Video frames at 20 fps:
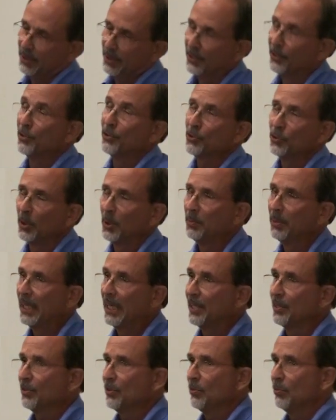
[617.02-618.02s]
understory
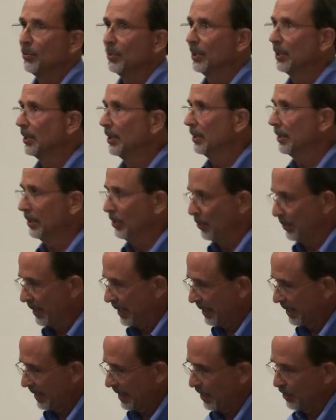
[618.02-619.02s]
plots were
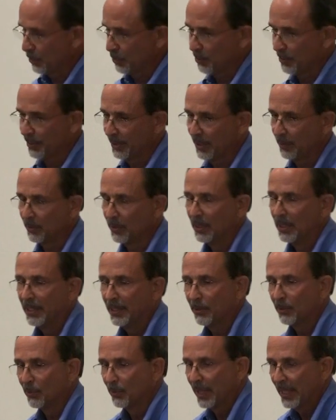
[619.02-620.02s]
located elsewhere.
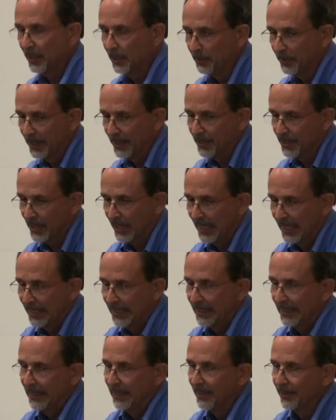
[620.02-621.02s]
They were randomly
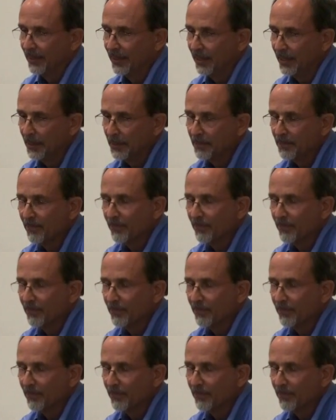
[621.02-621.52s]
assigned in the